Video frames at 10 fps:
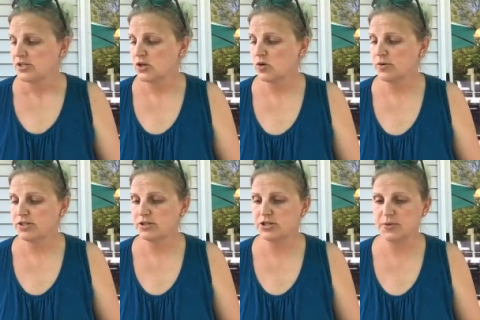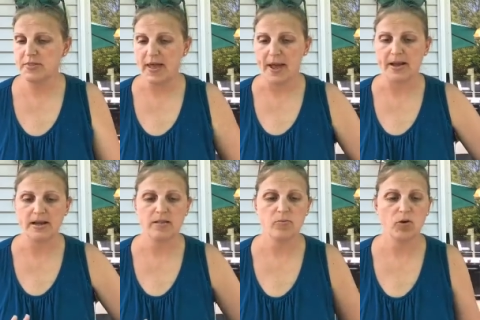So we started doing that, and
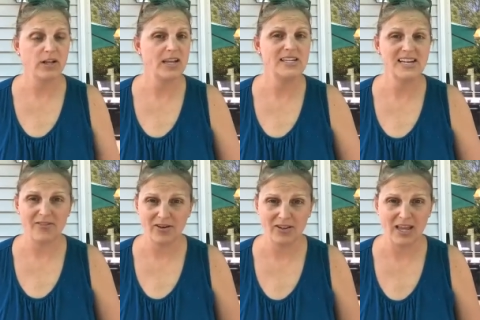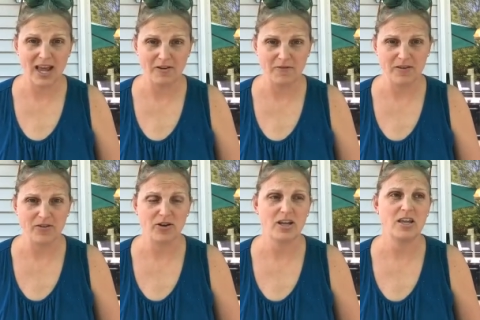in the morning he definitely had a
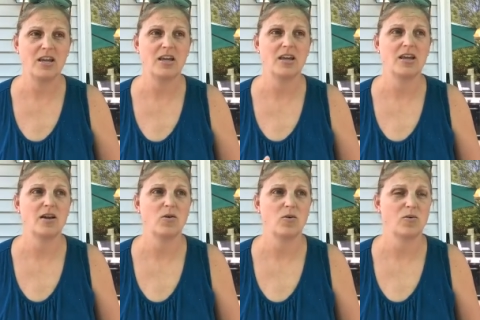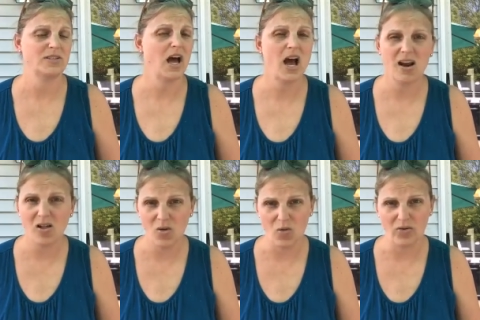fever. He was hot
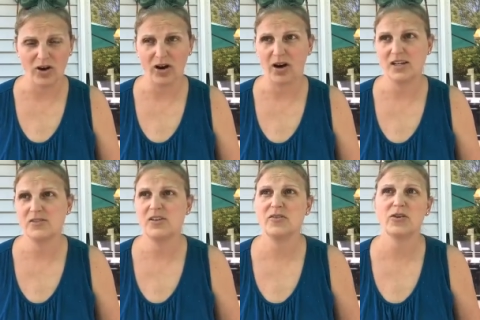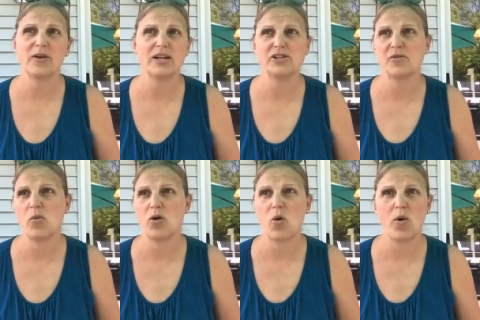all over. His fever ranged from
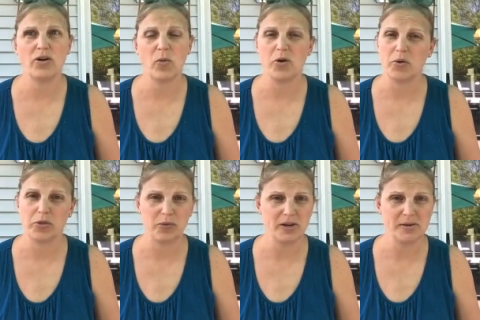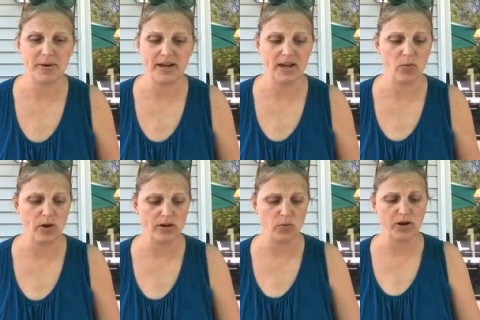101 to 103 depending on
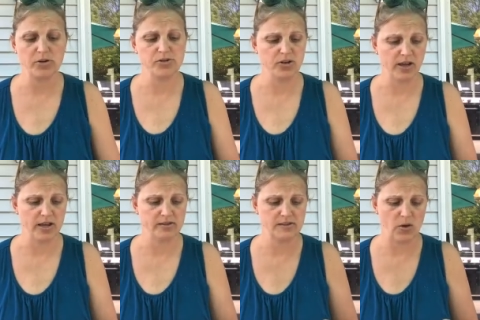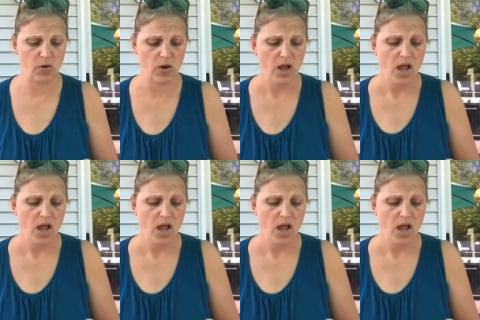when and where you took it. So